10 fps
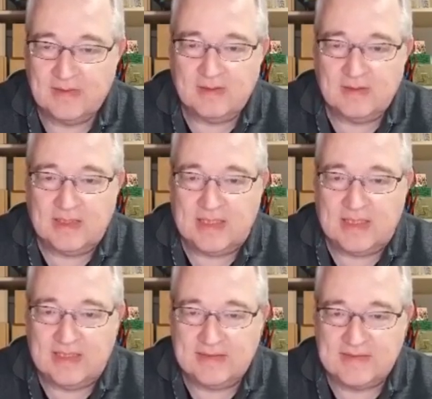And
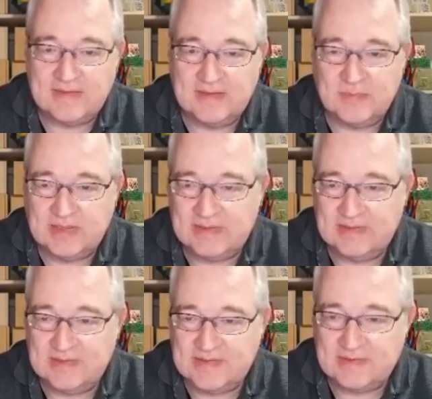this in the middle here
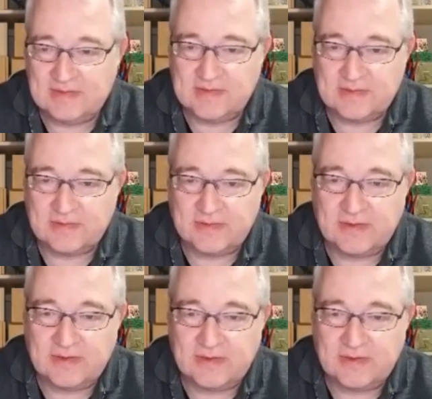is the kernel.
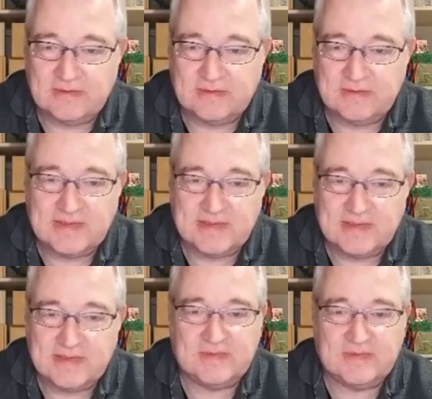It consists
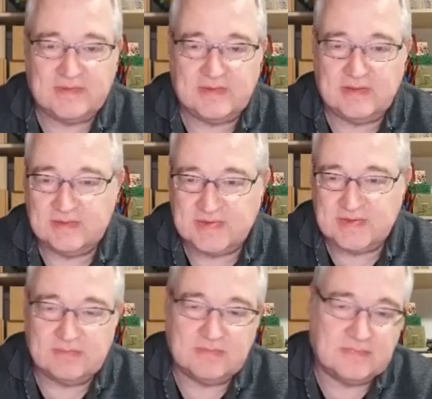of a
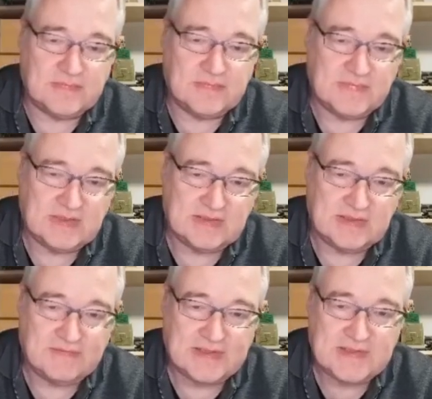
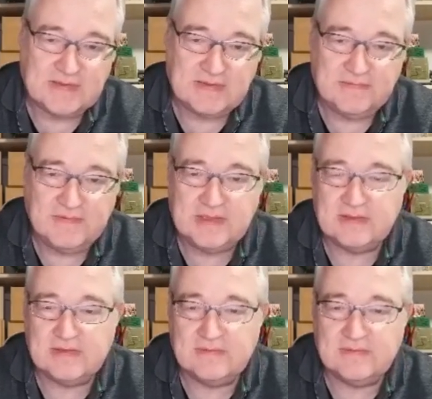device feature,
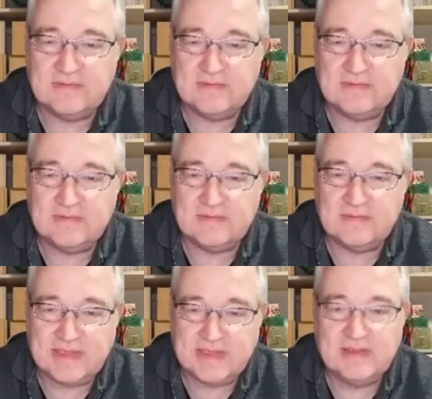device
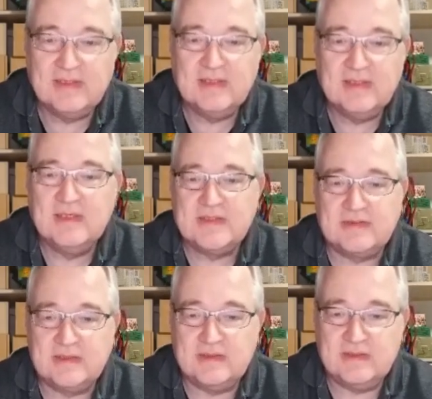communication, so you
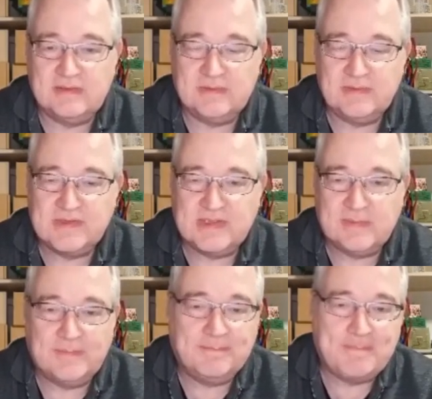can use them.